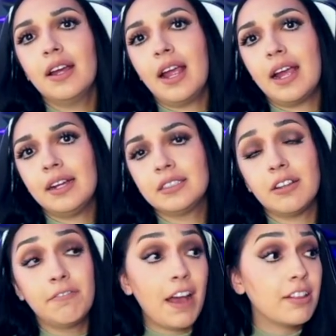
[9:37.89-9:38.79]
and
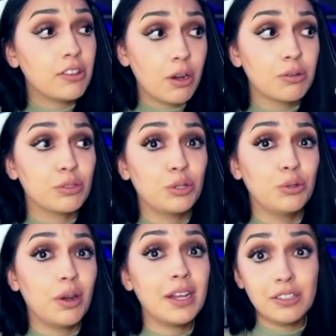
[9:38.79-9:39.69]
vet those
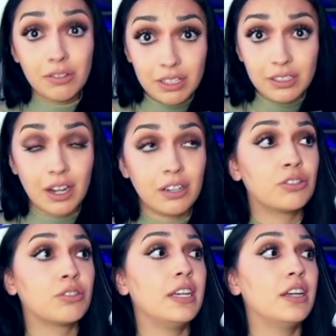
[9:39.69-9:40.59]
who enter this
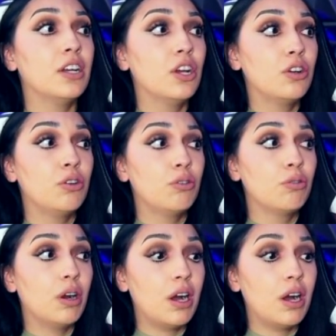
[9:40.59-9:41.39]
country who